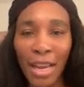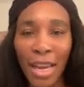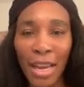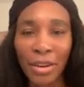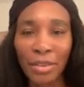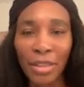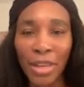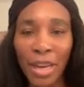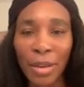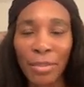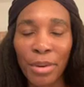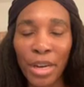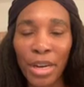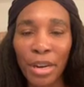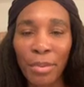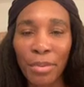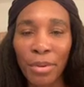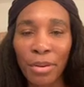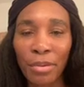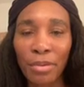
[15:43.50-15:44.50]
I don't think I'm going to
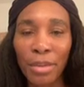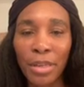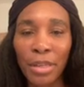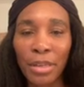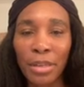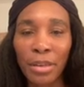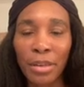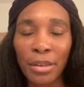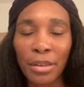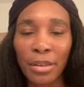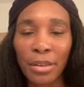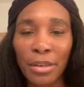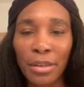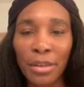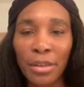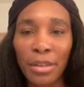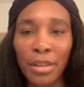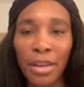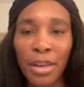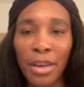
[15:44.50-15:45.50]
come in the winter.
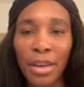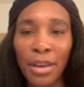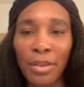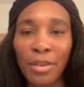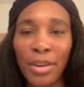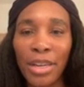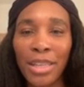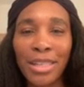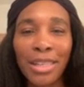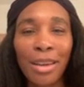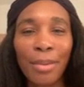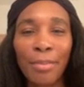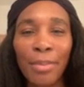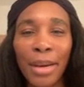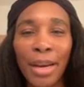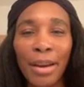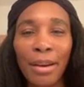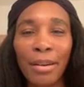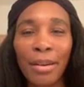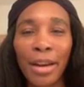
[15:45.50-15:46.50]
I want to see a
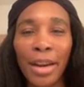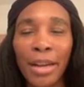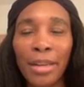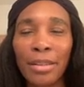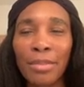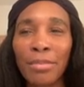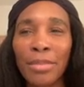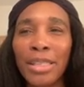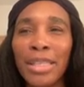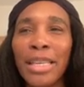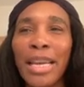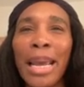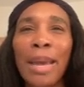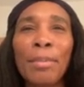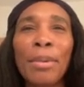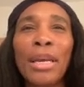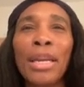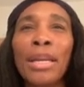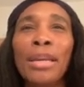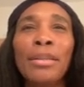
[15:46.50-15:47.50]
bear and catch some
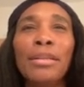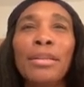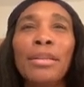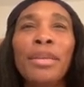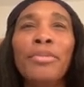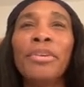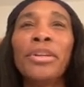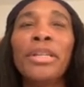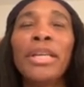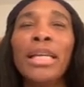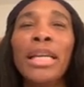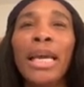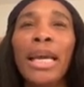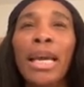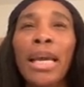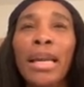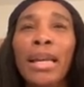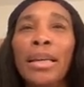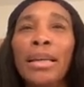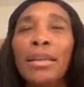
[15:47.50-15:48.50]
salmon and live on the
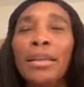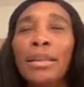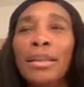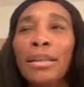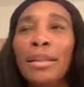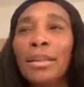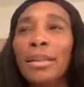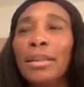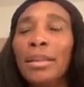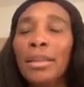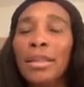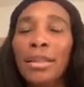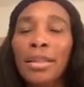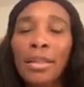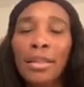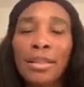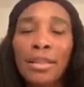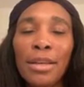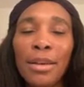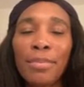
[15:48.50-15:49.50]
land.
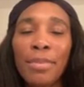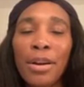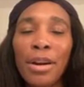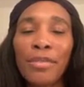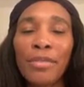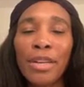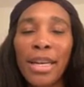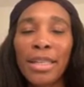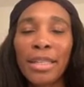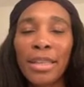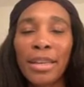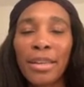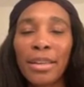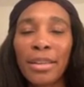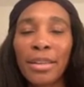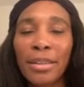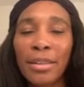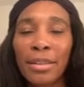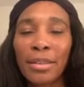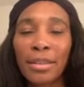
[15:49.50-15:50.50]
Is that part of
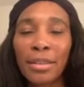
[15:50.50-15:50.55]
Alaska?